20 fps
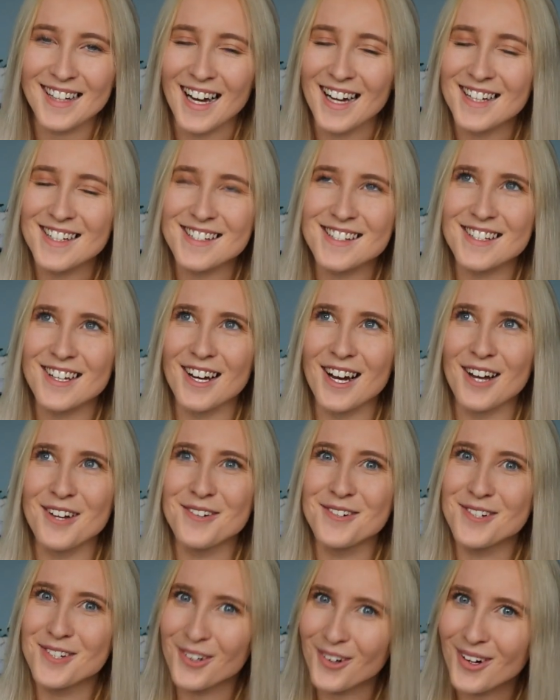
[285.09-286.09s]
That is
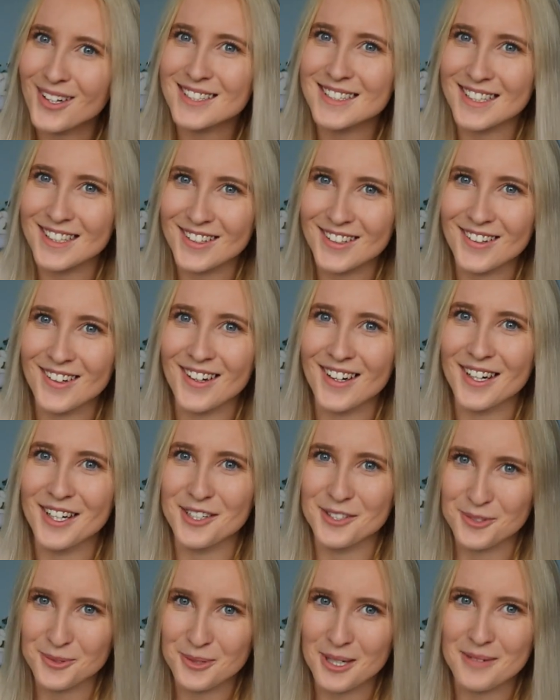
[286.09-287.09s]
not a lot
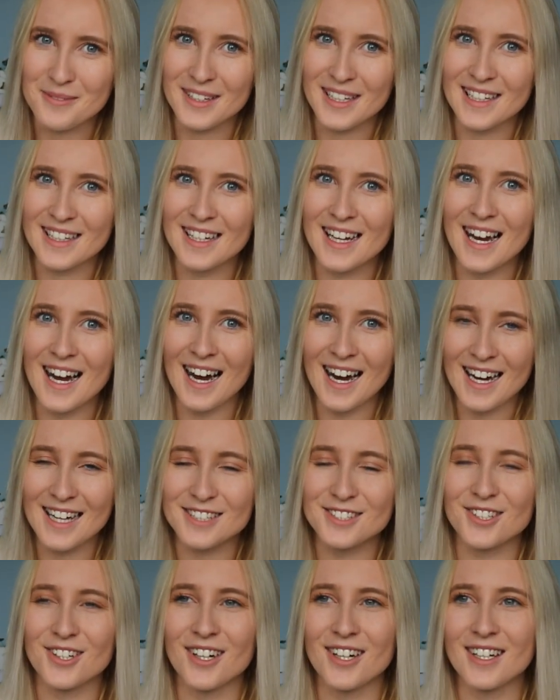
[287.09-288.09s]
of women
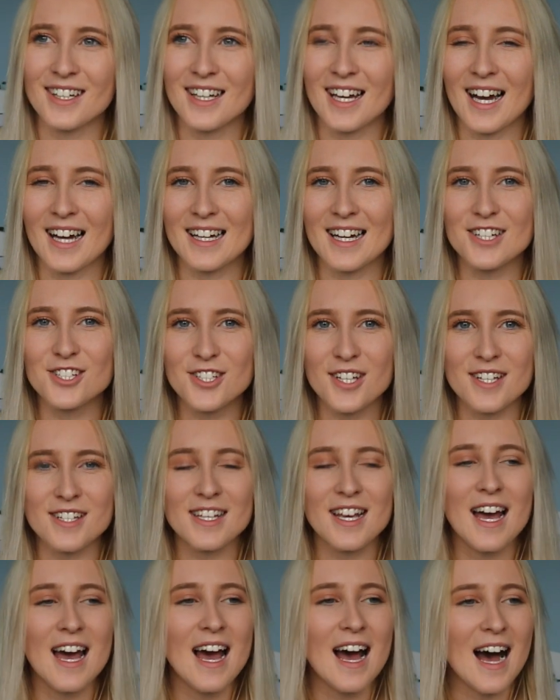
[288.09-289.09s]
at all, and I just,